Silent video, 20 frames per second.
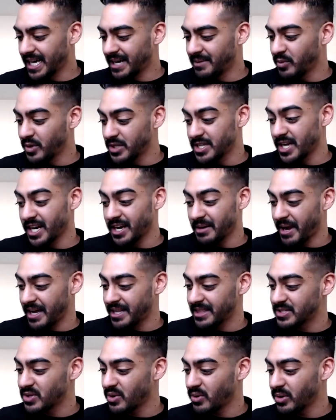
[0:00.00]
We talked about
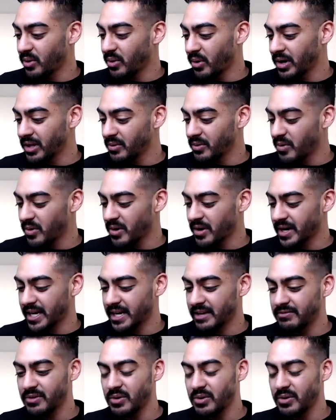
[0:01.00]
this whole oil war, and of